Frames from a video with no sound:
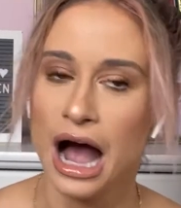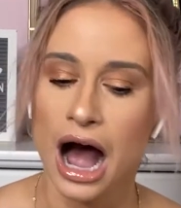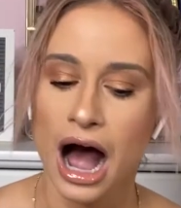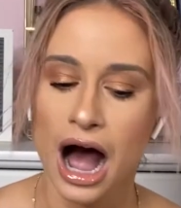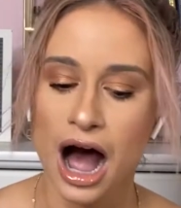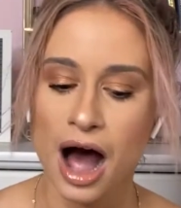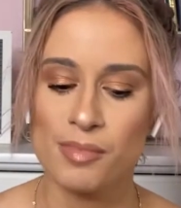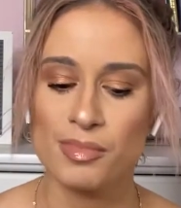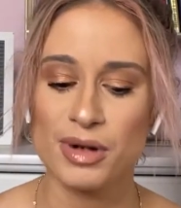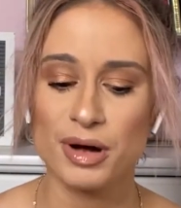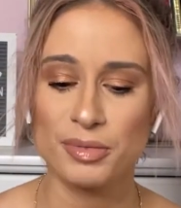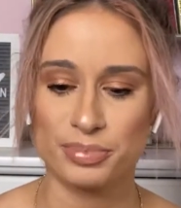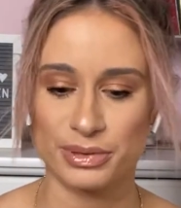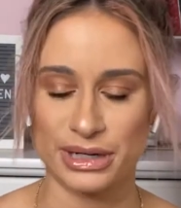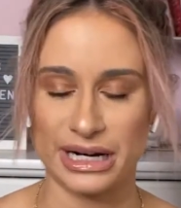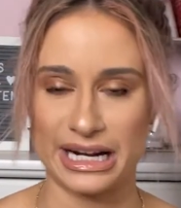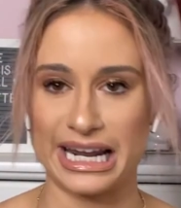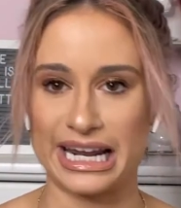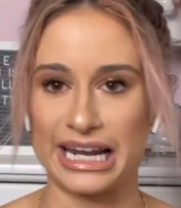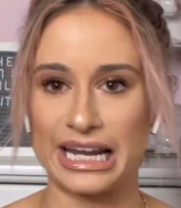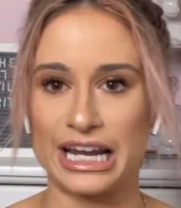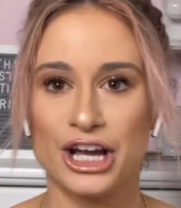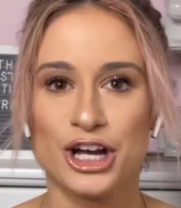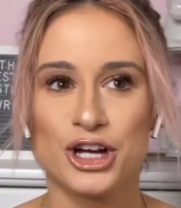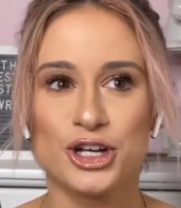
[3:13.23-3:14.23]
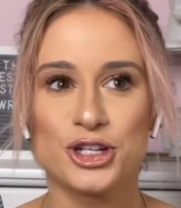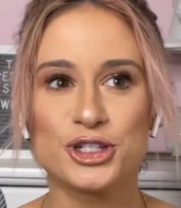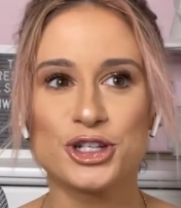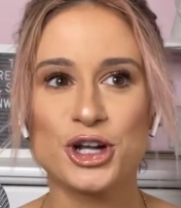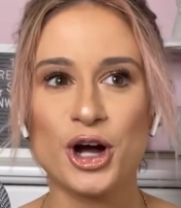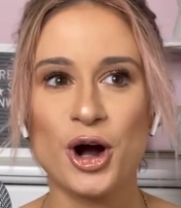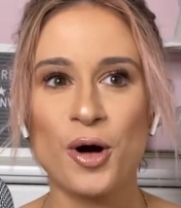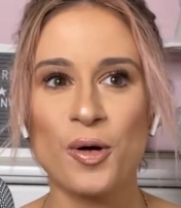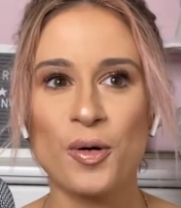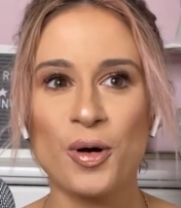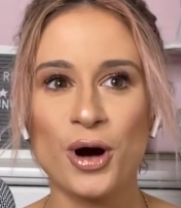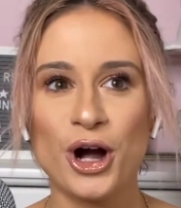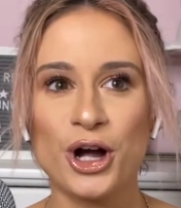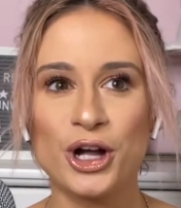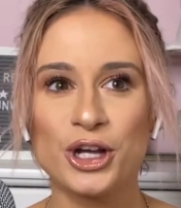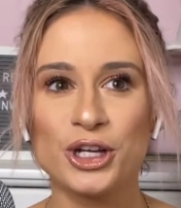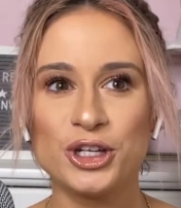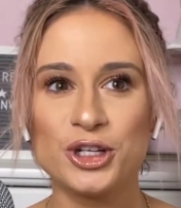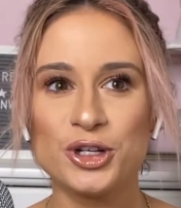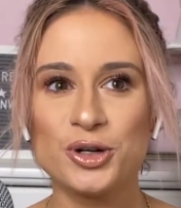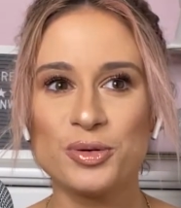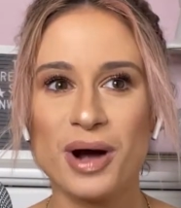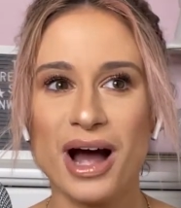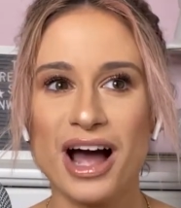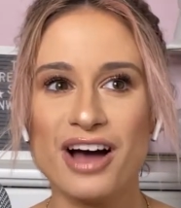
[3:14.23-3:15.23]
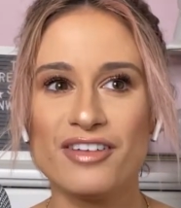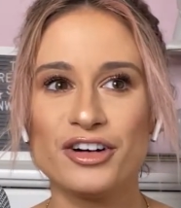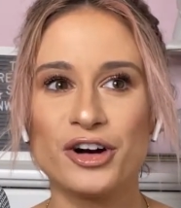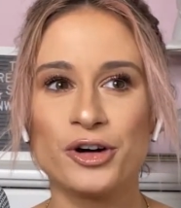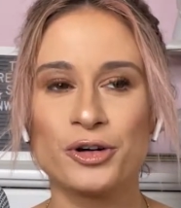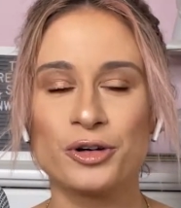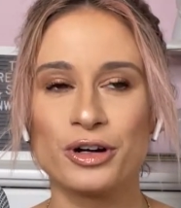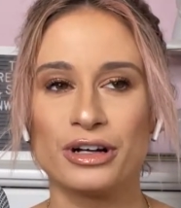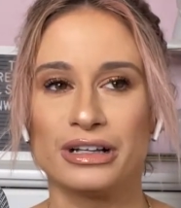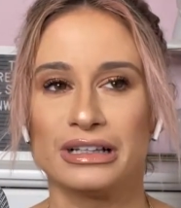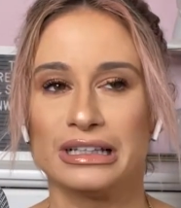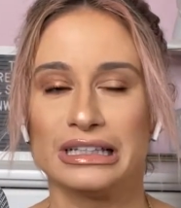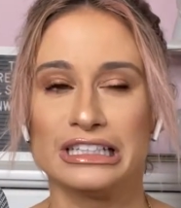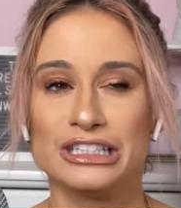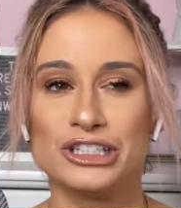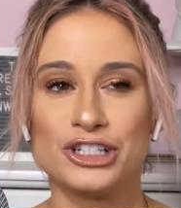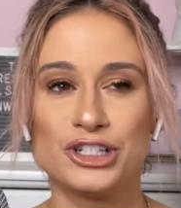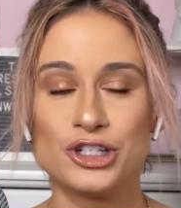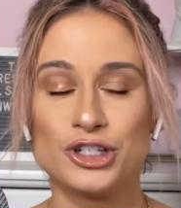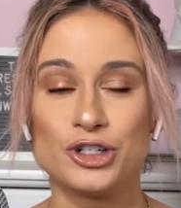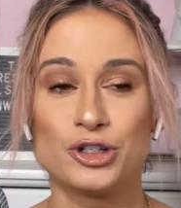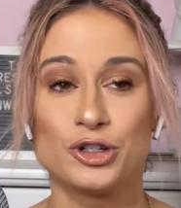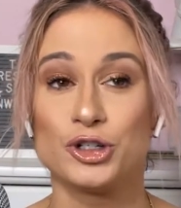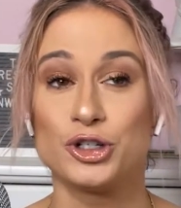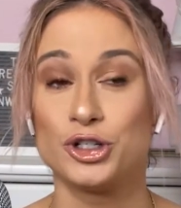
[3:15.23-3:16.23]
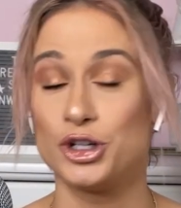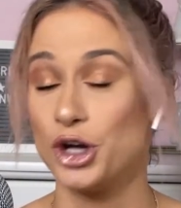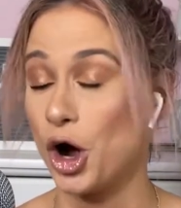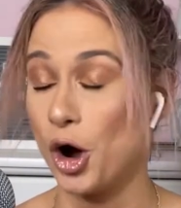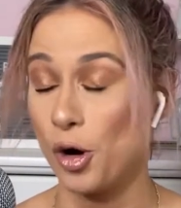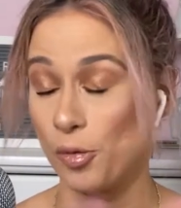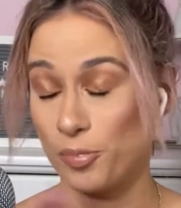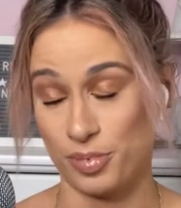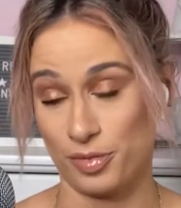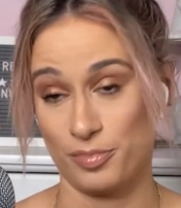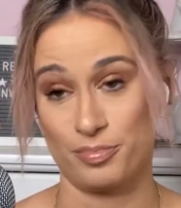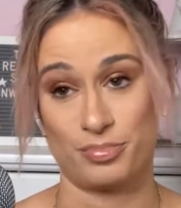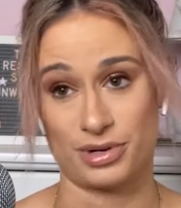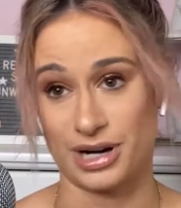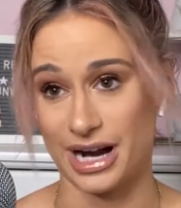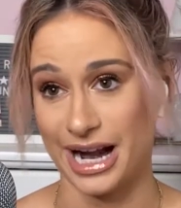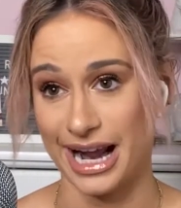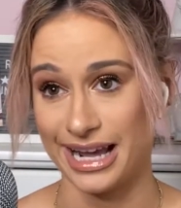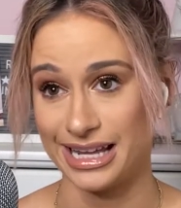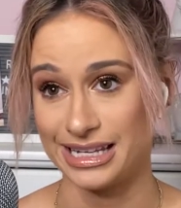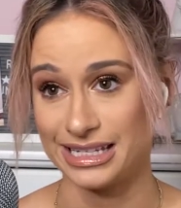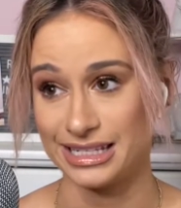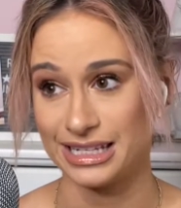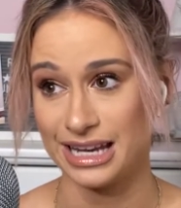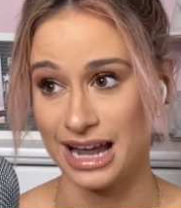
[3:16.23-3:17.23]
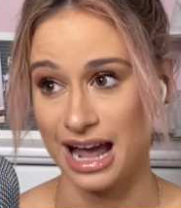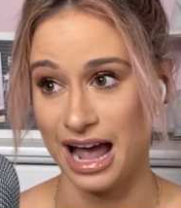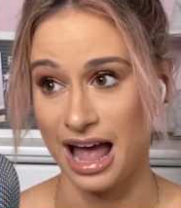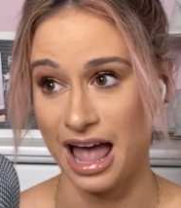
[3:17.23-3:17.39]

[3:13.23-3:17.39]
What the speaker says: Brittney, so you have a dope brand,